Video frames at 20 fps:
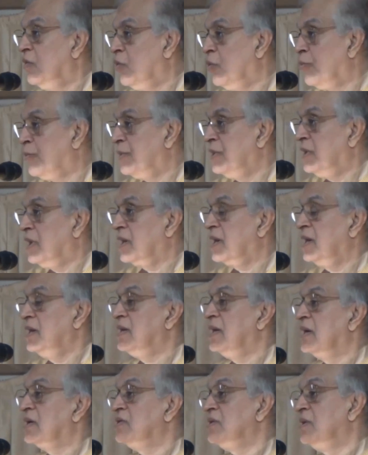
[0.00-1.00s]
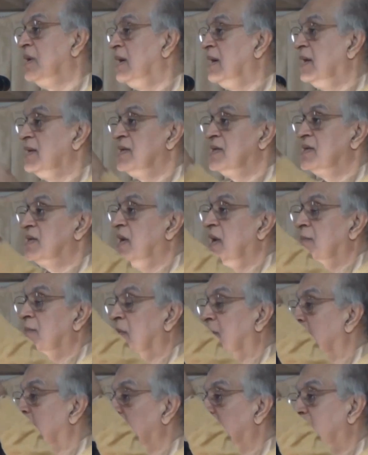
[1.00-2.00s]
open architecture, and I just came
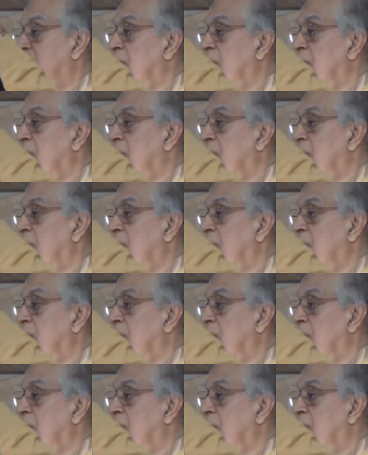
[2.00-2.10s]
up